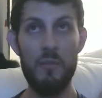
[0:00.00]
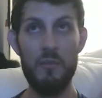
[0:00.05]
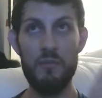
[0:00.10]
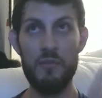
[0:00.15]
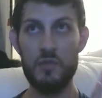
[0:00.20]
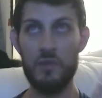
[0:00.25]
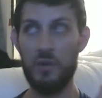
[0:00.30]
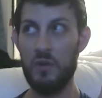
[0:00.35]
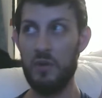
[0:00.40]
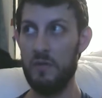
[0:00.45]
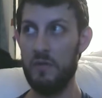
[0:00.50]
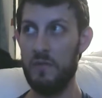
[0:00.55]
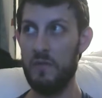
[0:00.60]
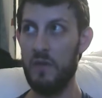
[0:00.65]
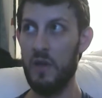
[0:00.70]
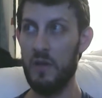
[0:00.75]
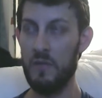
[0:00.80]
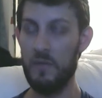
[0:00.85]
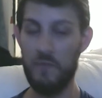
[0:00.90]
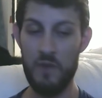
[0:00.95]
sort of
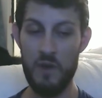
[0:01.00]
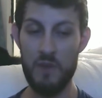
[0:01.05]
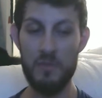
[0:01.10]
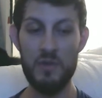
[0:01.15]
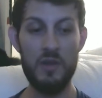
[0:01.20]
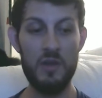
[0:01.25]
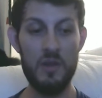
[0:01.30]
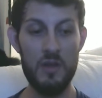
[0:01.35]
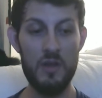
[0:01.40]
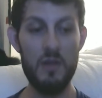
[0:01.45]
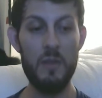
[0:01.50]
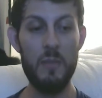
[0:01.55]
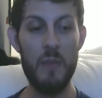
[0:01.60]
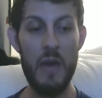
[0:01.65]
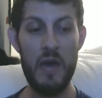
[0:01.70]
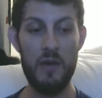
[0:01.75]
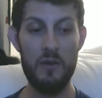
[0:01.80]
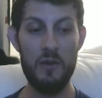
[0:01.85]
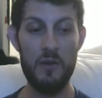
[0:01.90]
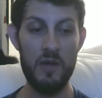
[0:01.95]
framed in the
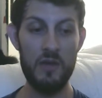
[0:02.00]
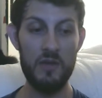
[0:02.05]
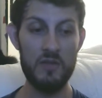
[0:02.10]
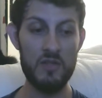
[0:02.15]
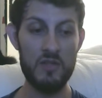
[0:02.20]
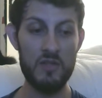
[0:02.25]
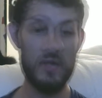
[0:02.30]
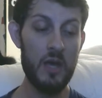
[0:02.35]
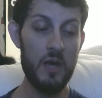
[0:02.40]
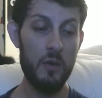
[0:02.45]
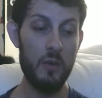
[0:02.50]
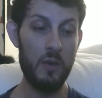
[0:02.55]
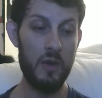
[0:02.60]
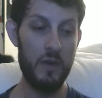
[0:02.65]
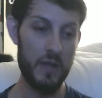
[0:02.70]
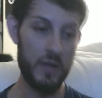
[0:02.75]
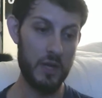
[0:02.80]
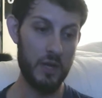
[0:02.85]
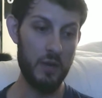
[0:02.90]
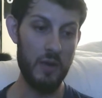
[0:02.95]
backgrounds. When
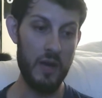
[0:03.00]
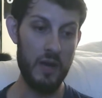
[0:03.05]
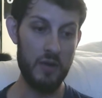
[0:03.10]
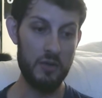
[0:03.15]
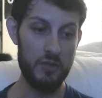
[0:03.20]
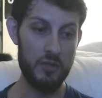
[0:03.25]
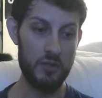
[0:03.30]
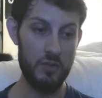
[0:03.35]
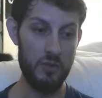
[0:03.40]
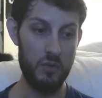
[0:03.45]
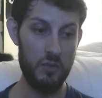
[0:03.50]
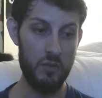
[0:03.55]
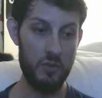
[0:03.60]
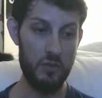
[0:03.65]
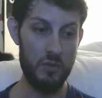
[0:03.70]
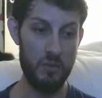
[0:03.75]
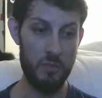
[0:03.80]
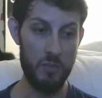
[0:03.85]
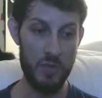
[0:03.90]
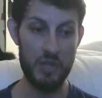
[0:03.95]
they go out to
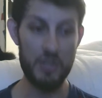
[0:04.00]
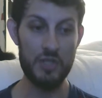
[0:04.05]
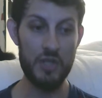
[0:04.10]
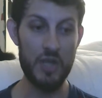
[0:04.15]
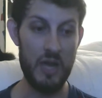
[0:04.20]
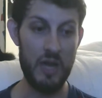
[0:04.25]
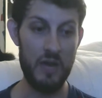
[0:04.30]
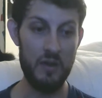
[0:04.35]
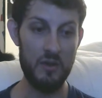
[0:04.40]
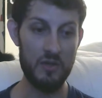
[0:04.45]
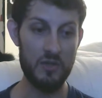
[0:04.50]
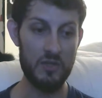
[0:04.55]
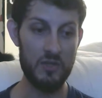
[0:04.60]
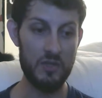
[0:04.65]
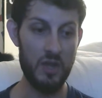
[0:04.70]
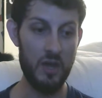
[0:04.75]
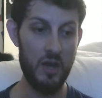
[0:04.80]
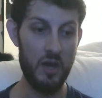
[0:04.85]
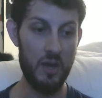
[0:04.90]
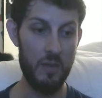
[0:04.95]
the beach house,
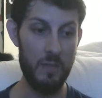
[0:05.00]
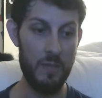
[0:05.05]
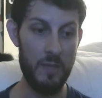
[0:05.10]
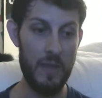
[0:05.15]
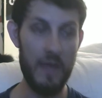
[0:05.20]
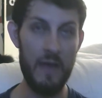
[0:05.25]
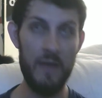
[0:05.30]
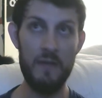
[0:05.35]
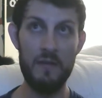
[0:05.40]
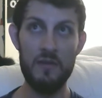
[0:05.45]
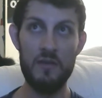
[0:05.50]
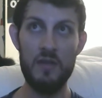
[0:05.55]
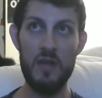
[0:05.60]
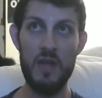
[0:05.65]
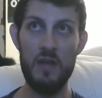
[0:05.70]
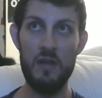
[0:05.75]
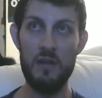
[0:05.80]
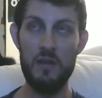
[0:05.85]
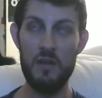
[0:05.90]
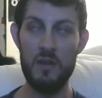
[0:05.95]
and
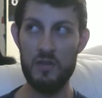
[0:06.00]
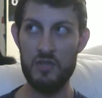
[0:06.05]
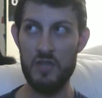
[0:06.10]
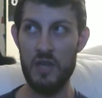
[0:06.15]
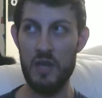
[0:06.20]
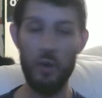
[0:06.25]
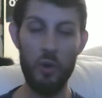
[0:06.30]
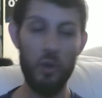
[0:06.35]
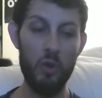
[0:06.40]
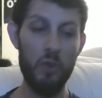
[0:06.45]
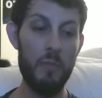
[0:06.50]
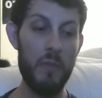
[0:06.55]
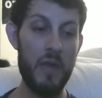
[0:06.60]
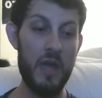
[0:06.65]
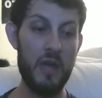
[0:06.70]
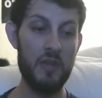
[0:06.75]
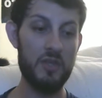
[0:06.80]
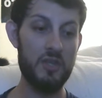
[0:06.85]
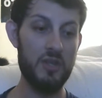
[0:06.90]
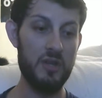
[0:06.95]
there's that old
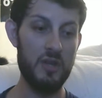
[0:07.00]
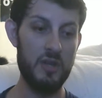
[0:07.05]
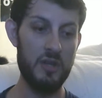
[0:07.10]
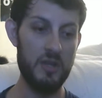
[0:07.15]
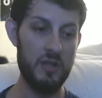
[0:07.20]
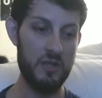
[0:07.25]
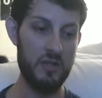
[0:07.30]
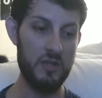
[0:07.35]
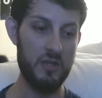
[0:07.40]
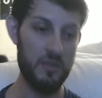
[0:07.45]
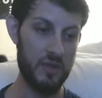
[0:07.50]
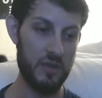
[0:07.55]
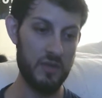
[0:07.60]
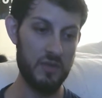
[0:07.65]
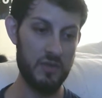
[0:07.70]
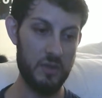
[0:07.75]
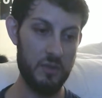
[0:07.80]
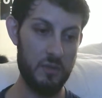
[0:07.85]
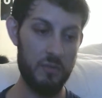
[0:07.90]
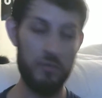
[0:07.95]
mansion, and these are things
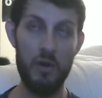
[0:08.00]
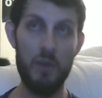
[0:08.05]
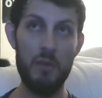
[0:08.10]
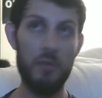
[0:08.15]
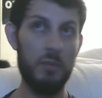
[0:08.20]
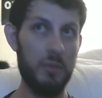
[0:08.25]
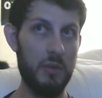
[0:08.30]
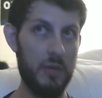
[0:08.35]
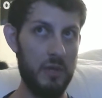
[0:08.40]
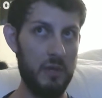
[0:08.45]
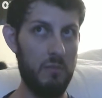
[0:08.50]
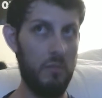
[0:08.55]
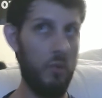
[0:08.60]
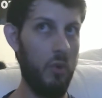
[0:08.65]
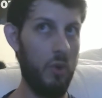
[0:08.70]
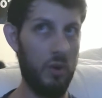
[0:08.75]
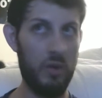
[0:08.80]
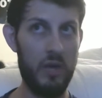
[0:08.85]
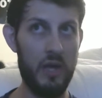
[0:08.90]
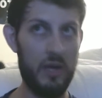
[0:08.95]
that are probably
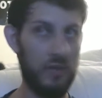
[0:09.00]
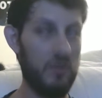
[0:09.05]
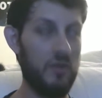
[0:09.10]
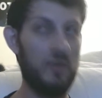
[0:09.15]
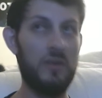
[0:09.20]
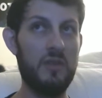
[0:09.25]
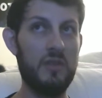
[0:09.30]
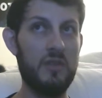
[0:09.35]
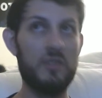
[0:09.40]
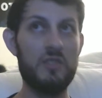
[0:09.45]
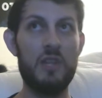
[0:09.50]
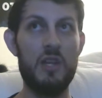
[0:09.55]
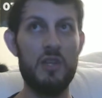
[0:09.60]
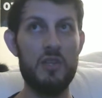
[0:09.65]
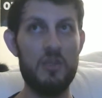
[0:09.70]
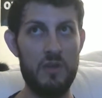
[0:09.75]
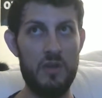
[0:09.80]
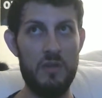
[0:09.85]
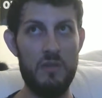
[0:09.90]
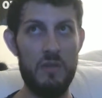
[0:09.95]
more like turn of the
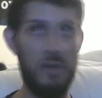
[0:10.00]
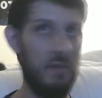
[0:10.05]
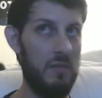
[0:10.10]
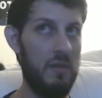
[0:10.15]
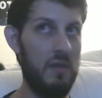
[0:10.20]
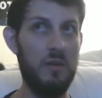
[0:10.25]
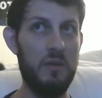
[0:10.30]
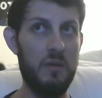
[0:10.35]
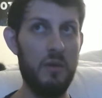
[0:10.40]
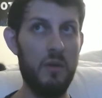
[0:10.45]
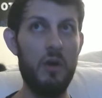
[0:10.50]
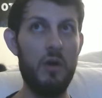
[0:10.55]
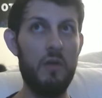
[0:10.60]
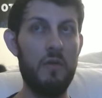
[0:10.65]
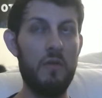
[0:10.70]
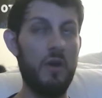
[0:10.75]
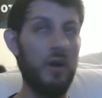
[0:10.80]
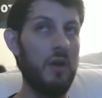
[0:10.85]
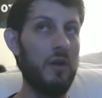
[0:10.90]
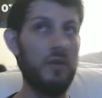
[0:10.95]
century, maybe over
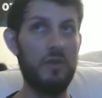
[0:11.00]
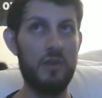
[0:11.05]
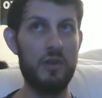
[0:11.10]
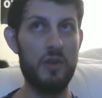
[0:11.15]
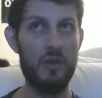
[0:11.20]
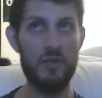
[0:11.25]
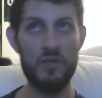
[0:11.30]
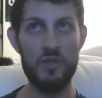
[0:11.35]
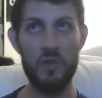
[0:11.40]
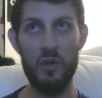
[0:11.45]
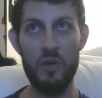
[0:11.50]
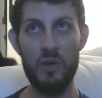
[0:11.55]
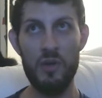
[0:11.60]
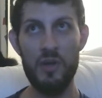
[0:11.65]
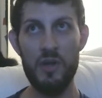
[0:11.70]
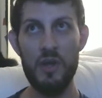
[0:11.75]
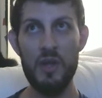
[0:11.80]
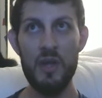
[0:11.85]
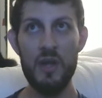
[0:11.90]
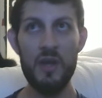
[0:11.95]
100 years old.
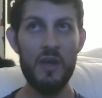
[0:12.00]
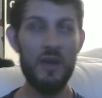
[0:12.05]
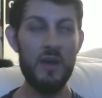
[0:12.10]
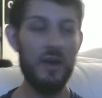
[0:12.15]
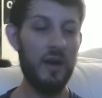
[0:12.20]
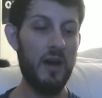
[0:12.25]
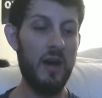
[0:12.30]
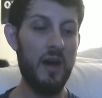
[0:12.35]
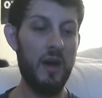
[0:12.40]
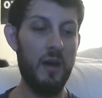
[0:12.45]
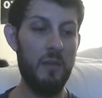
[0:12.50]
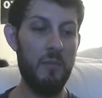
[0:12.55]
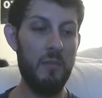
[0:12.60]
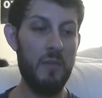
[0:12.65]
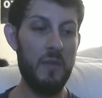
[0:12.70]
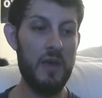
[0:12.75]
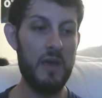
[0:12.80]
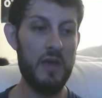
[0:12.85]
The